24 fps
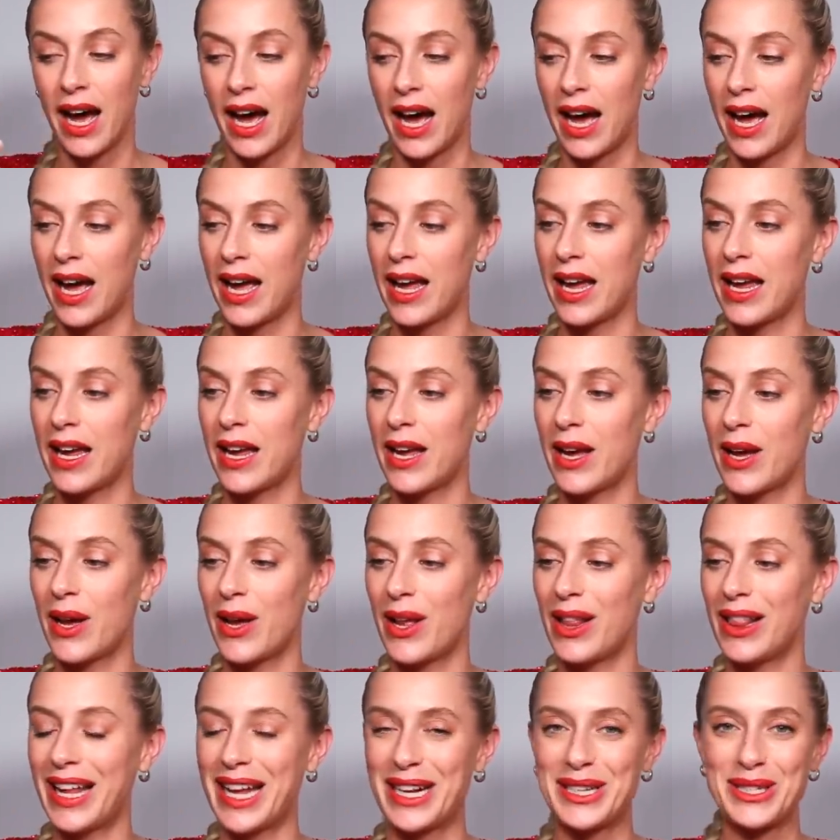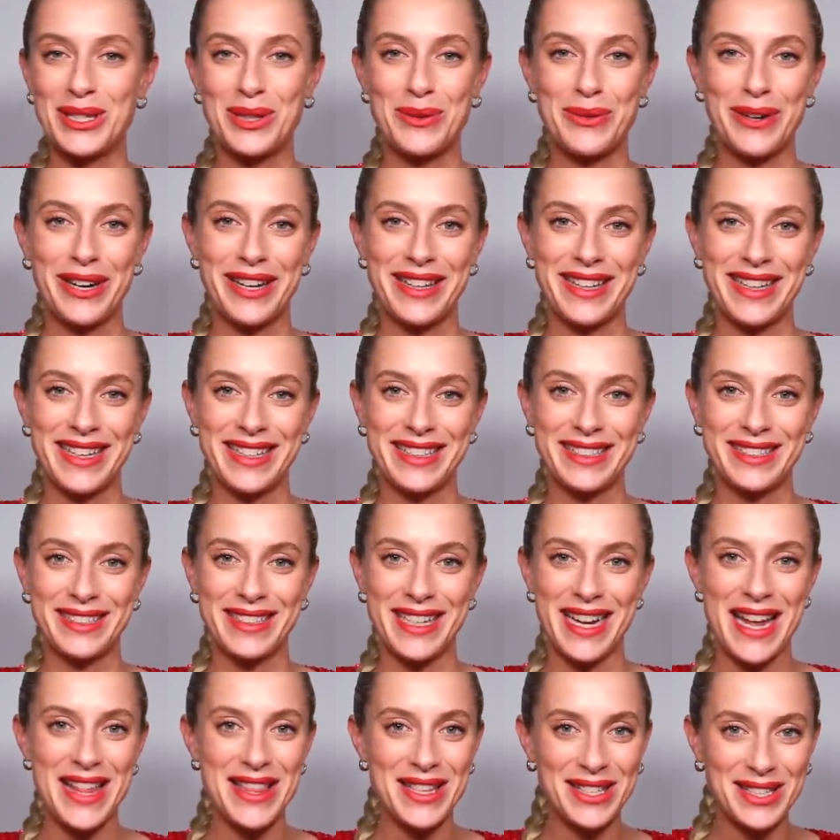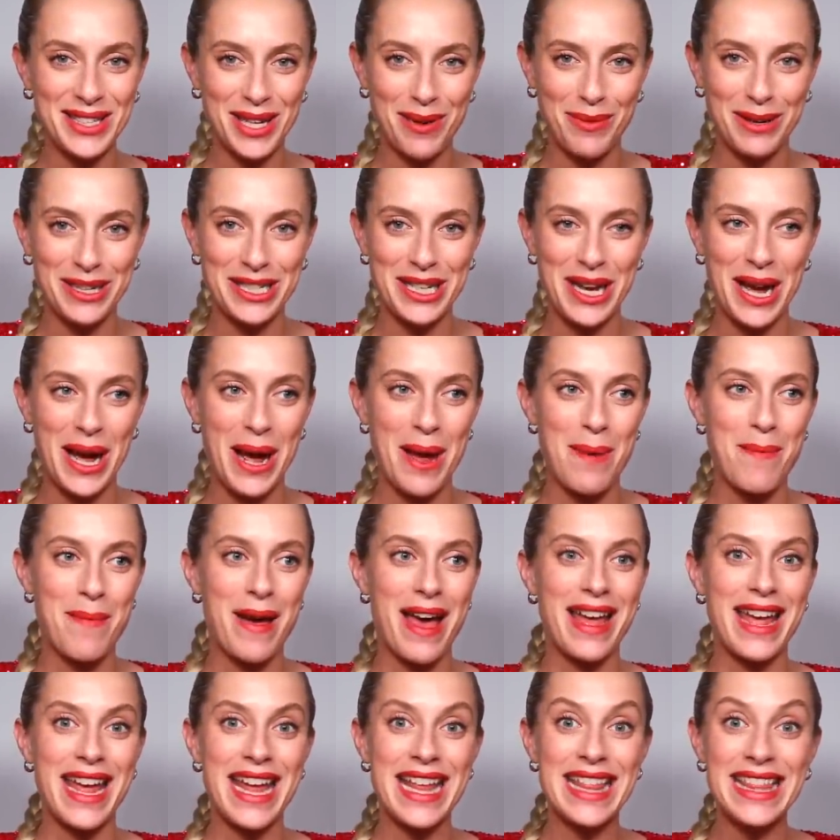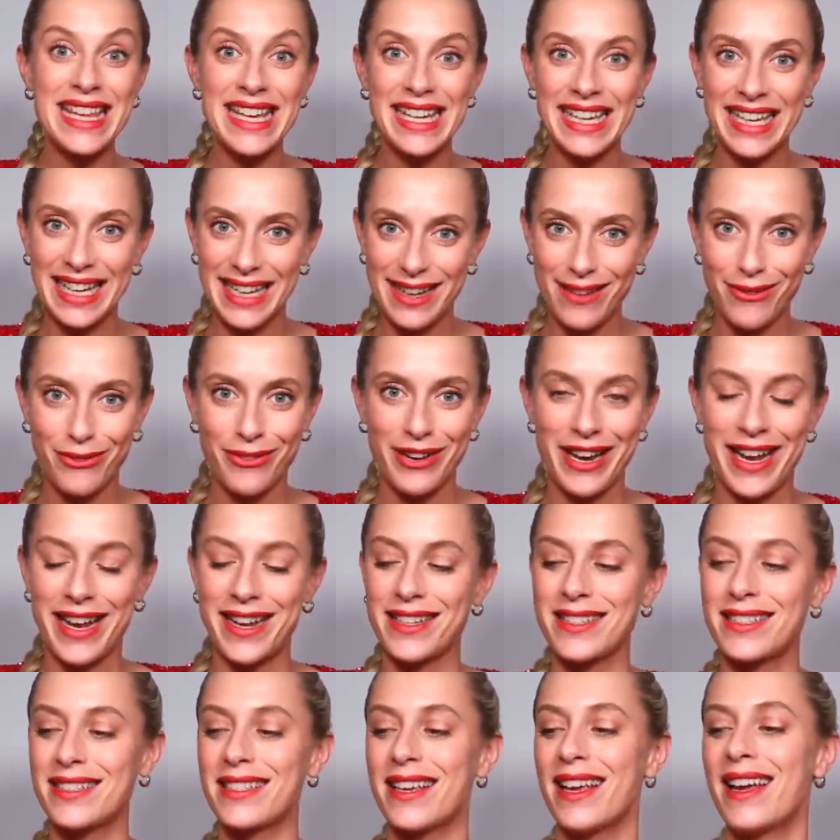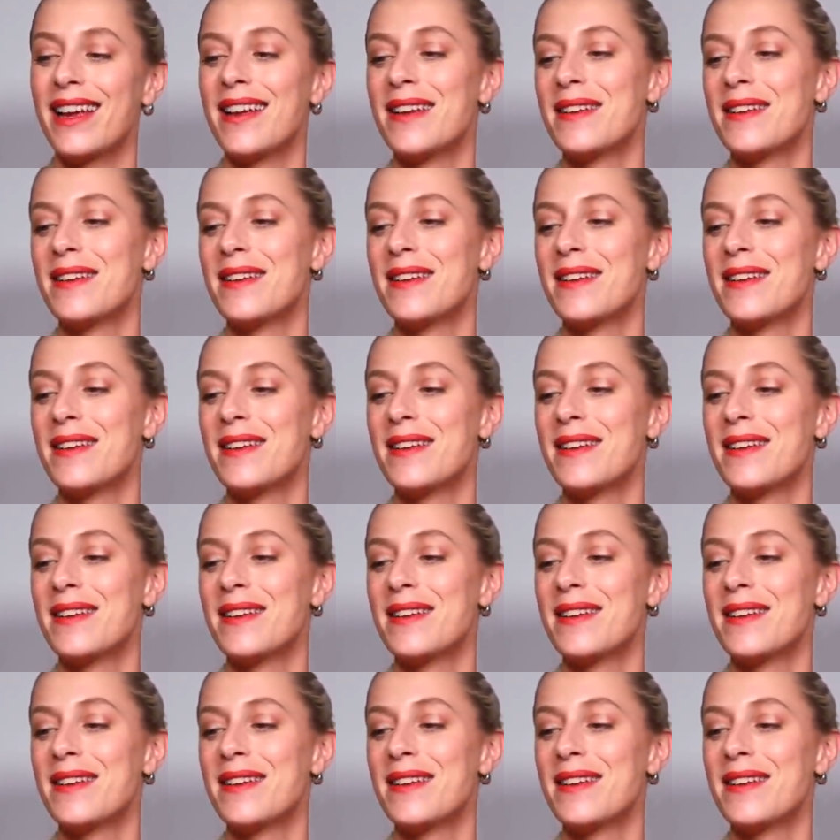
I like to wear this in the summertime, in the evenings,